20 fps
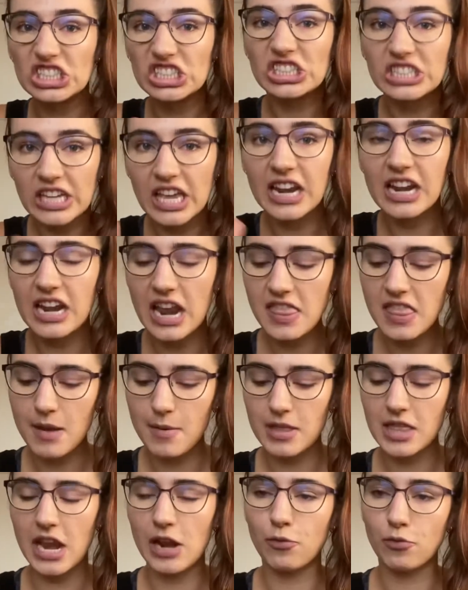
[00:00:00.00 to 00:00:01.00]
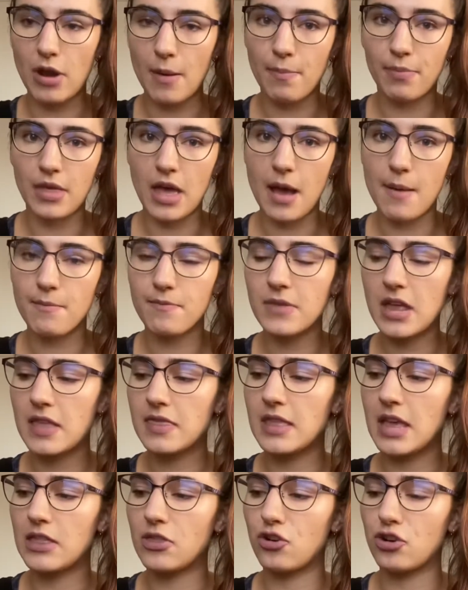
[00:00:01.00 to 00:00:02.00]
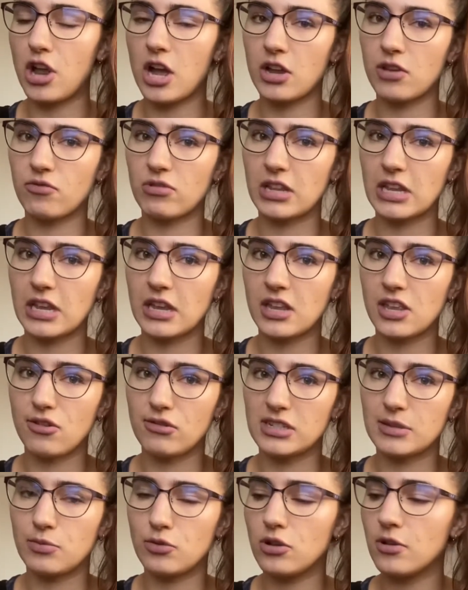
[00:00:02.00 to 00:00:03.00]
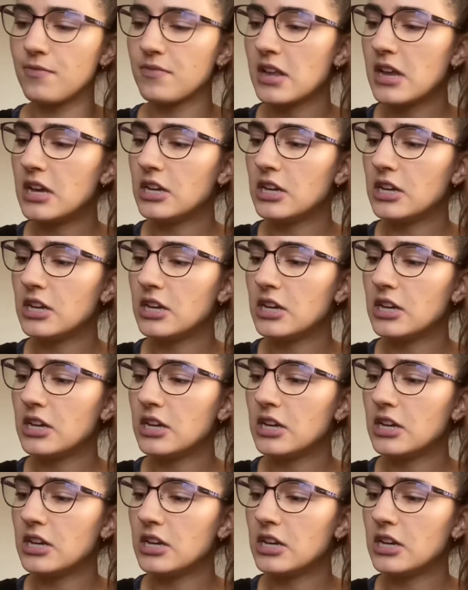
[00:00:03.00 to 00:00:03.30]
getting in them and then I rip them and then they're not really usable.